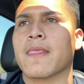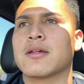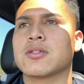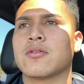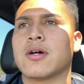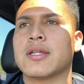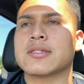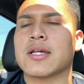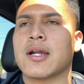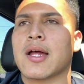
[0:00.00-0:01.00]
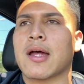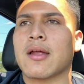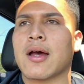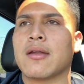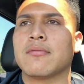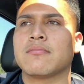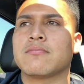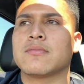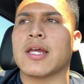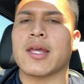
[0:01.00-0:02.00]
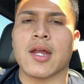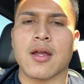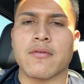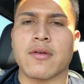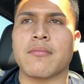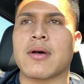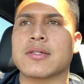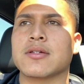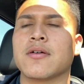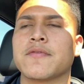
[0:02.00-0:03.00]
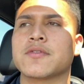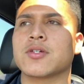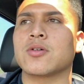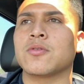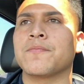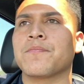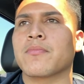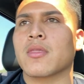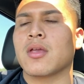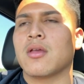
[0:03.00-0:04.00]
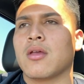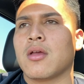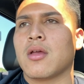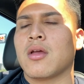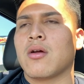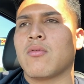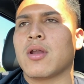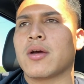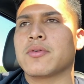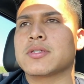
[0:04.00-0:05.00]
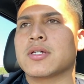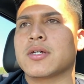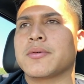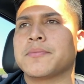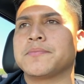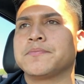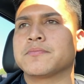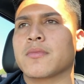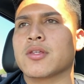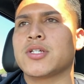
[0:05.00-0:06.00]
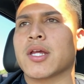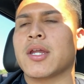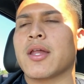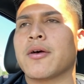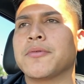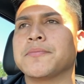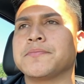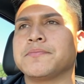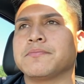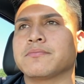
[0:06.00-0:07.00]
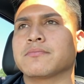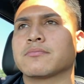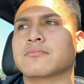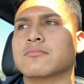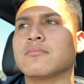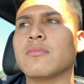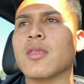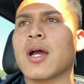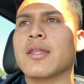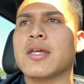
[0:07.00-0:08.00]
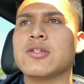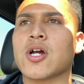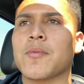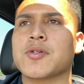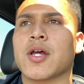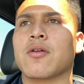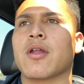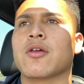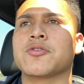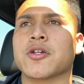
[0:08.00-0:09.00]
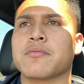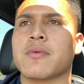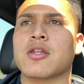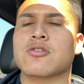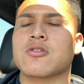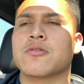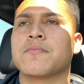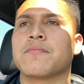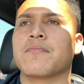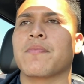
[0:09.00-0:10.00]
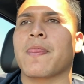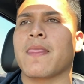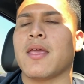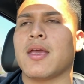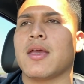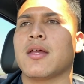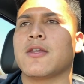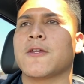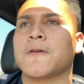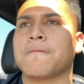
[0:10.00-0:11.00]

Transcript: so I decided I'd take care of it myself. So when I was checking it out, I then job shadowed a construction manager, and